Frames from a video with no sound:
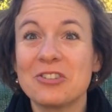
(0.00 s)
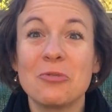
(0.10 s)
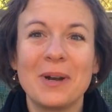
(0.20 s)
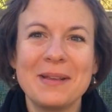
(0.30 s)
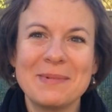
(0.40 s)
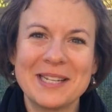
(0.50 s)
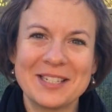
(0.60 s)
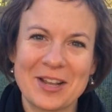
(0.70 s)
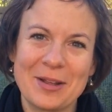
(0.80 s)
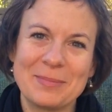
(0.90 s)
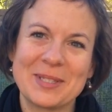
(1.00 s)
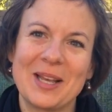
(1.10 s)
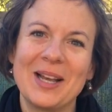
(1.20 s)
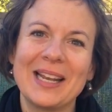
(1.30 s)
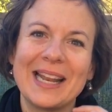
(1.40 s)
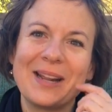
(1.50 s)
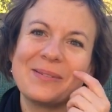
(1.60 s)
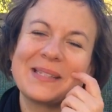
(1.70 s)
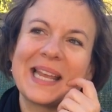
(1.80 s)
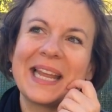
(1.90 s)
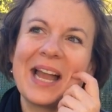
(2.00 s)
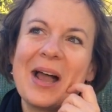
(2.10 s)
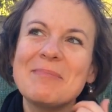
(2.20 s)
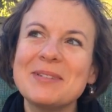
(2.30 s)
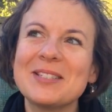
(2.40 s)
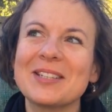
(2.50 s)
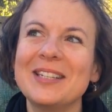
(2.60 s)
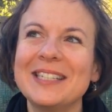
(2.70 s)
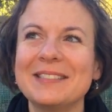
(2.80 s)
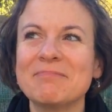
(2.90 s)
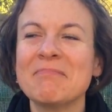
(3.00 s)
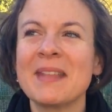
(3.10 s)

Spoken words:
20-minute time slot, and I was like, I'm just going to